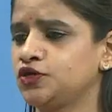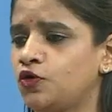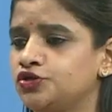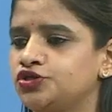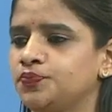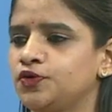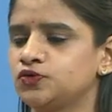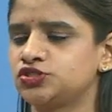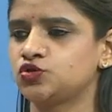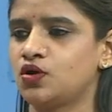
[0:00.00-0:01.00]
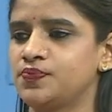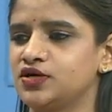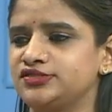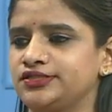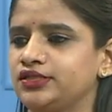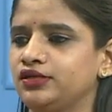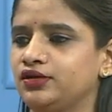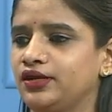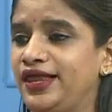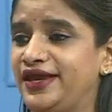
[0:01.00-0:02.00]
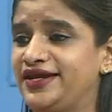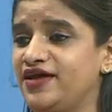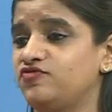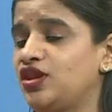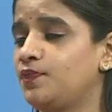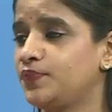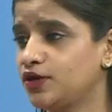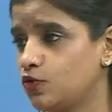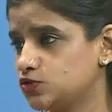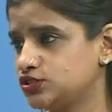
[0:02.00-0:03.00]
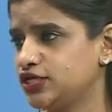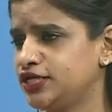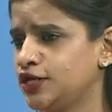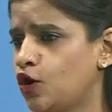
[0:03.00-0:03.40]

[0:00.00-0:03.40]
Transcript: contributes to a person developing OCD,